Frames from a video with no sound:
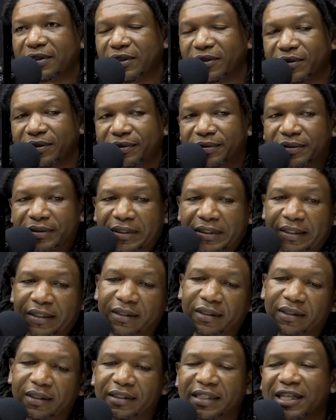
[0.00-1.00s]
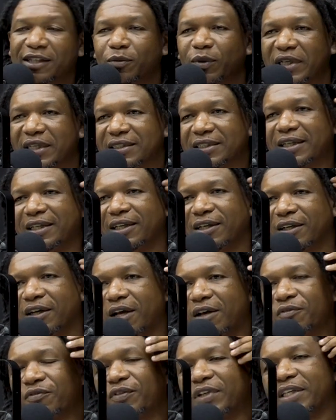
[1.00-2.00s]
You know, that's where there's a little
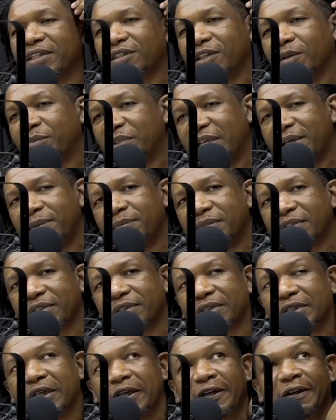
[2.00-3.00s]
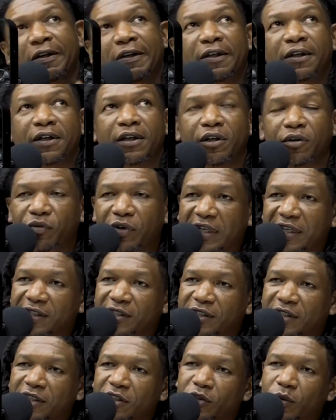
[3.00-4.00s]
conflict. Sometimes
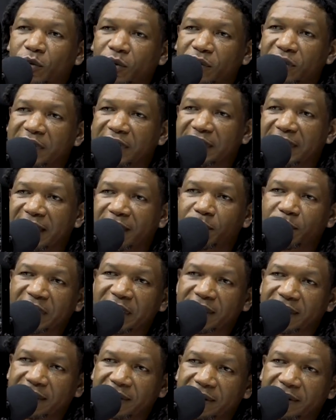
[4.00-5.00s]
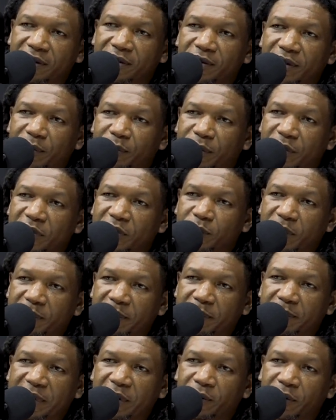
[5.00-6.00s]
religion is quoted that way, you know, and puts
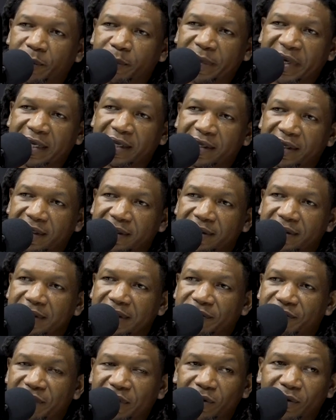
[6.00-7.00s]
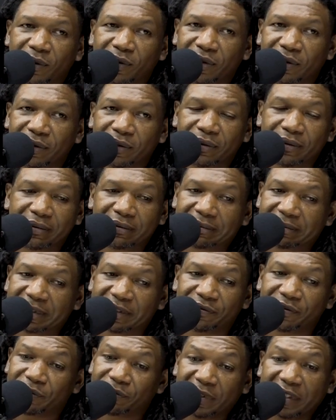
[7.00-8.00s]
women below men. And if
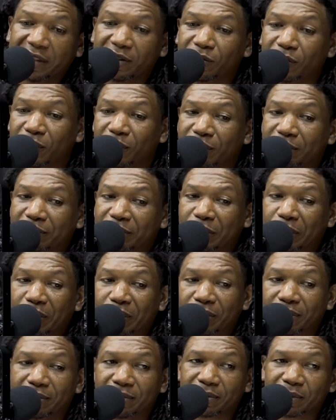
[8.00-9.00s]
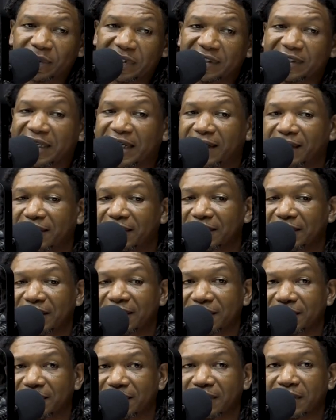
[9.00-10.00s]
you really don't know, we slide into
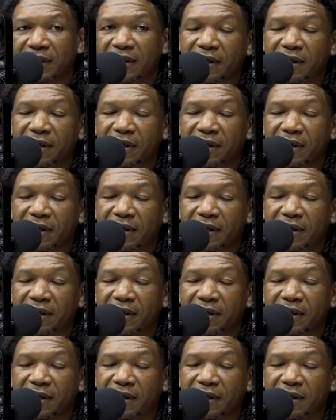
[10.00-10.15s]
this